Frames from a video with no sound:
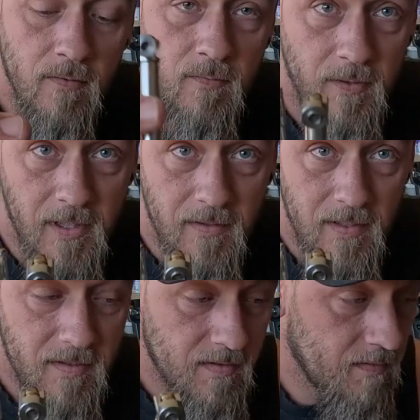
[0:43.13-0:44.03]
we'll get
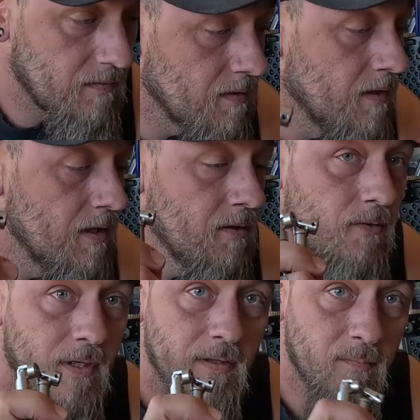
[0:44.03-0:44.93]
these in,
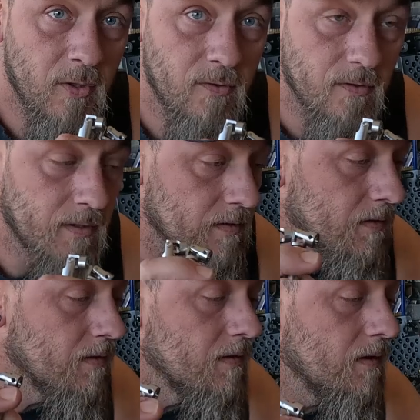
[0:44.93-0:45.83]
get the motor in,
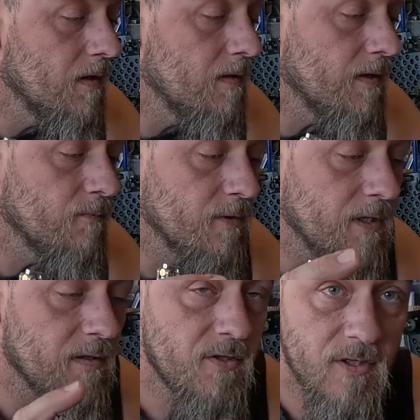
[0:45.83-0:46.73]
then we'll
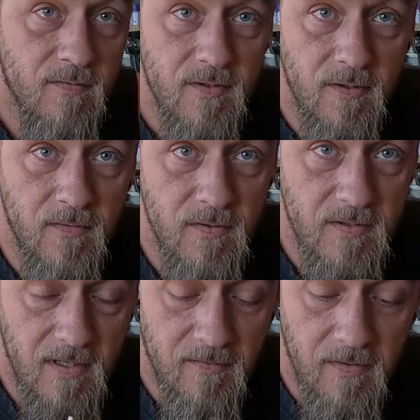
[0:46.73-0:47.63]
get the shift servos
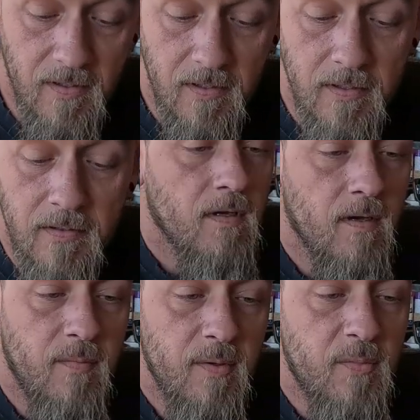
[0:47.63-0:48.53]
and everything on.
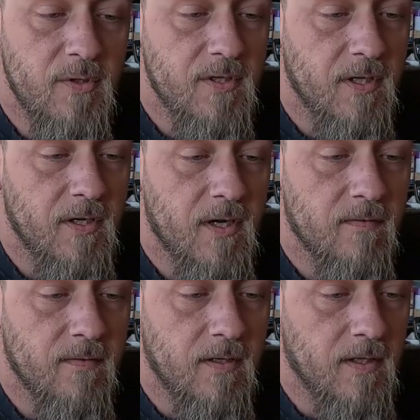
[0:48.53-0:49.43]
I've been pushing it
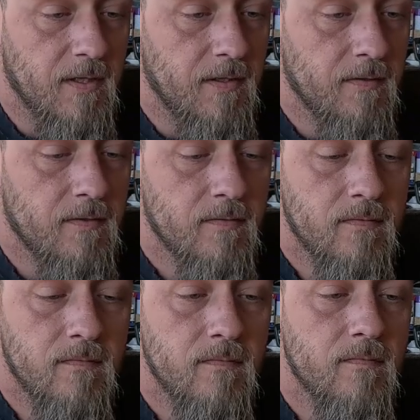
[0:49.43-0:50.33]
off on
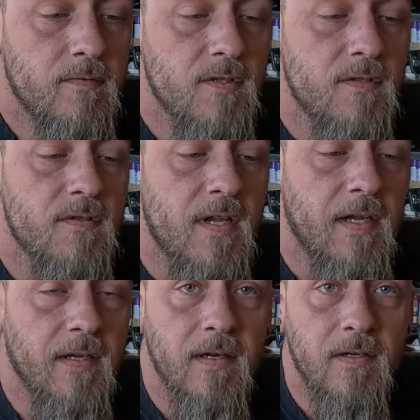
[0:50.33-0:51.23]
just
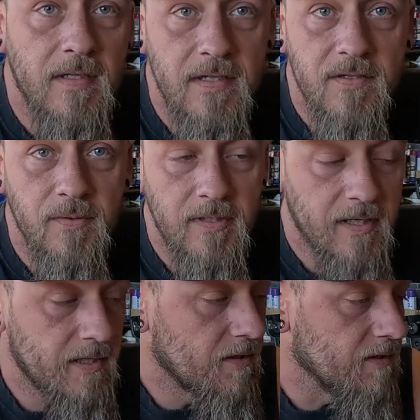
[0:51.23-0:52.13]
saying I'll get to it
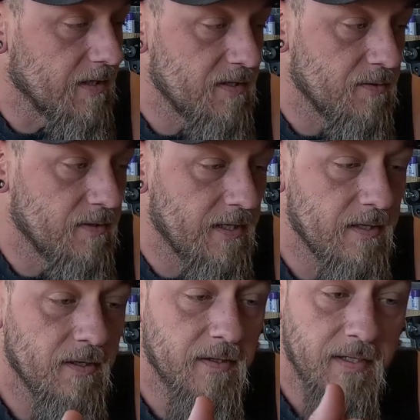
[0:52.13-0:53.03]
later,
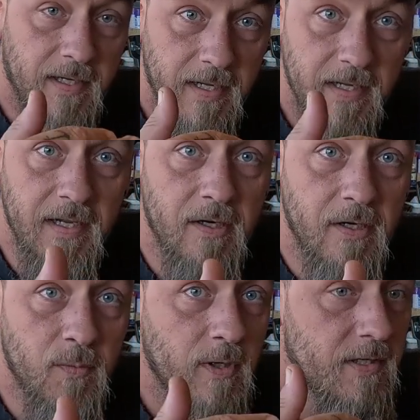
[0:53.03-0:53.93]
and then I get carried
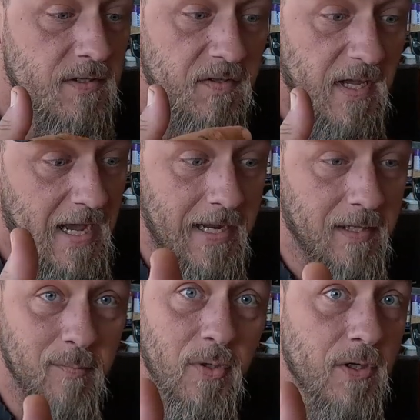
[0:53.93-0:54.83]
away just
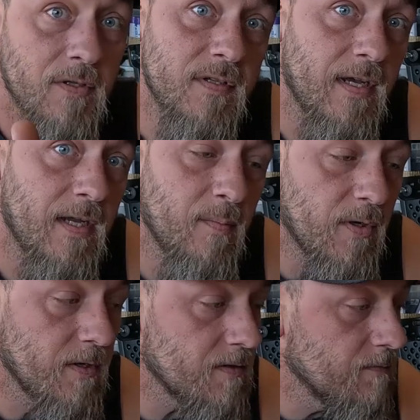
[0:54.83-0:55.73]
adding bars to add
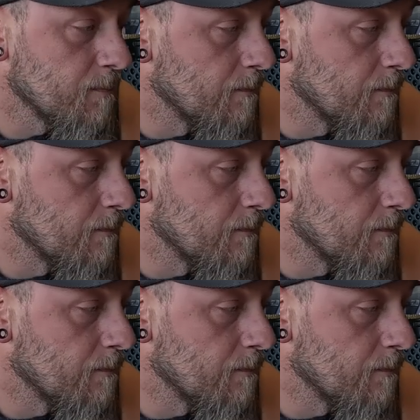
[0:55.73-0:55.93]
bars.